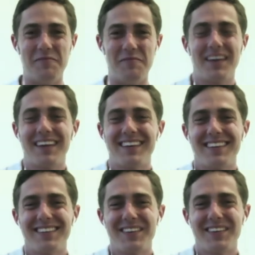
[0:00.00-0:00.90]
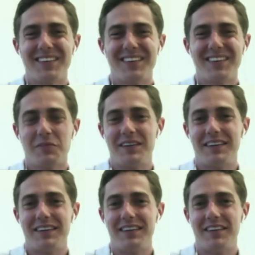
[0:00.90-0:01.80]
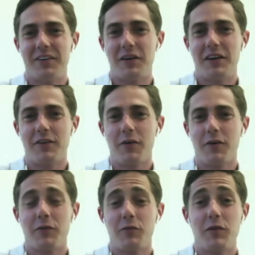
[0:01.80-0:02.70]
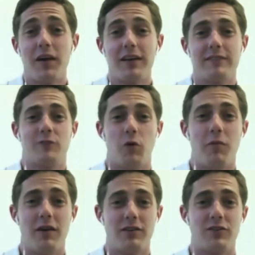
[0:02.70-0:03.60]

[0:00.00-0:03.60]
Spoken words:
Like there's sort of he can only rewrite so much